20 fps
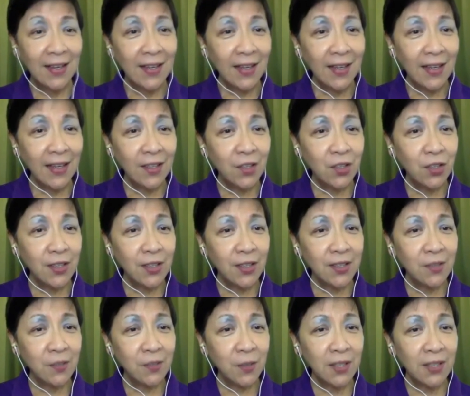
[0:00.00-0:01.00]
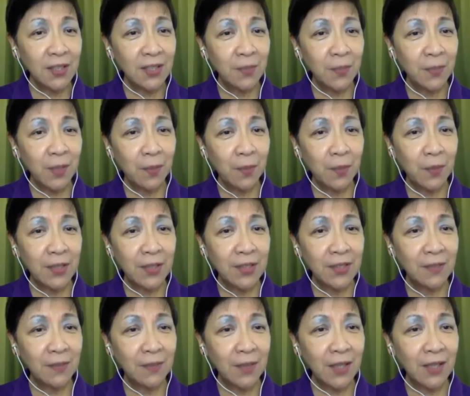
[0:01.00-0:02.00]
In gist, what does being
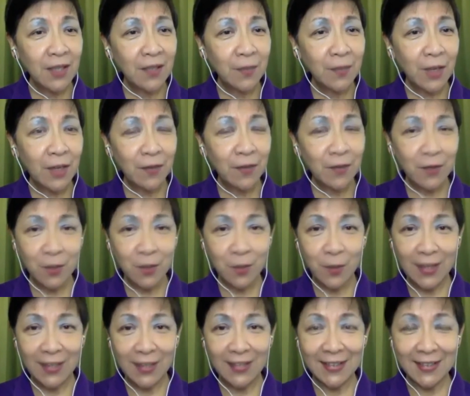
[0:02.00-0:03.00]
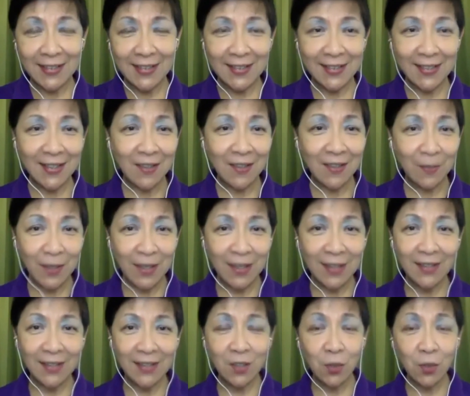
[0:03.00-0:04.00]
present mean in mindfulness practice? It
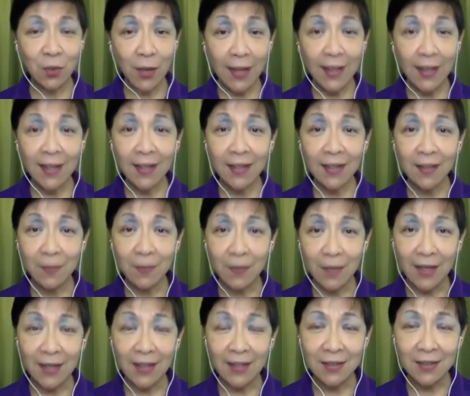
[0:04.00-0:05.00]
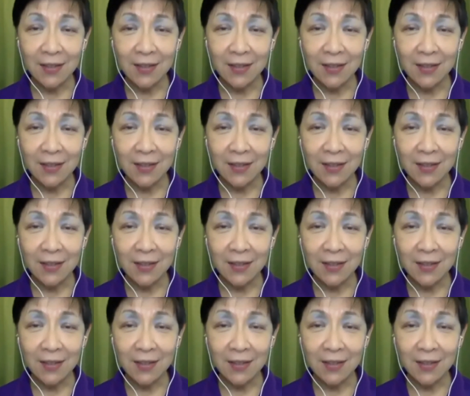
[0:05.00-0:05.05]
means training the mind to